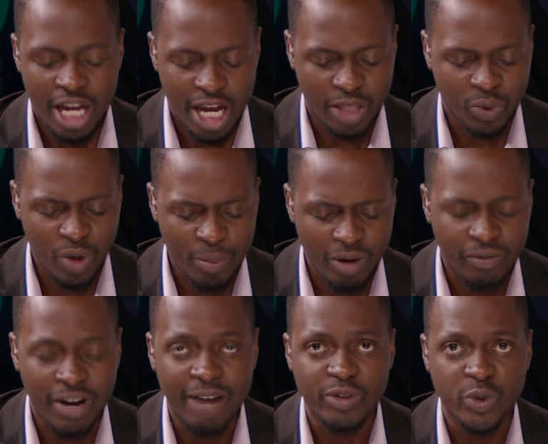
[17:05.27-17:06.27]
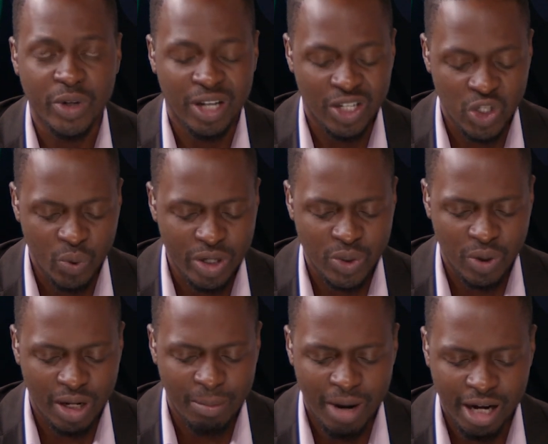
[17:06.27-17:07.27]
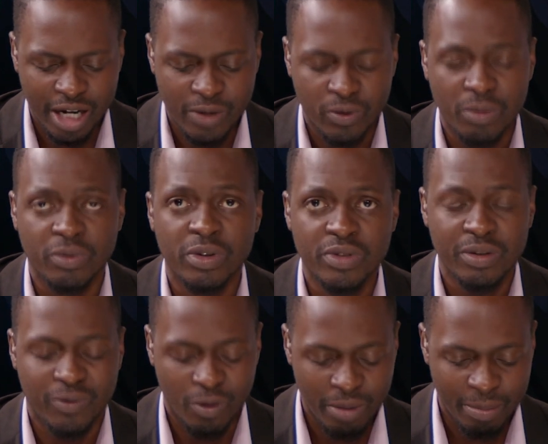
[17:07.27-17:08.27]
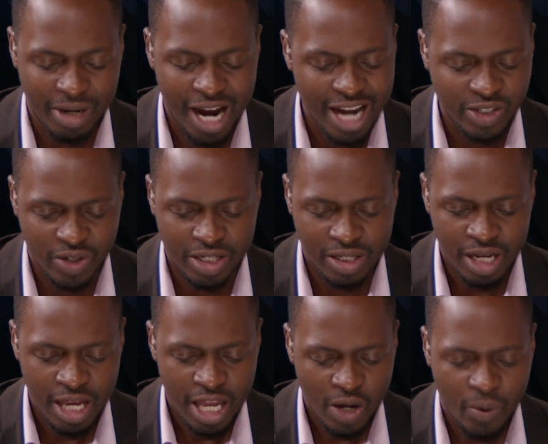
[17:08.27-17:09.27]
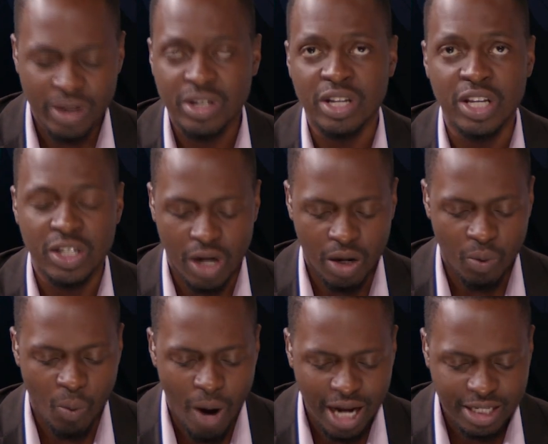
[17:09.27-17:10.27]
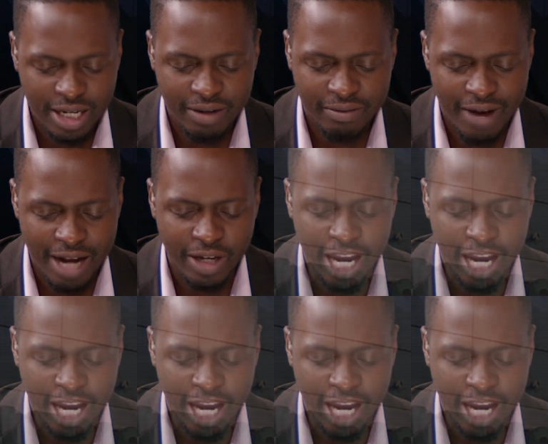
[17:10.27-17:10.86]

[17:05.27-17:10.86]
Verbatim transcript: a 3.5 trillion US dollar market from 54 member countries. Question is, what value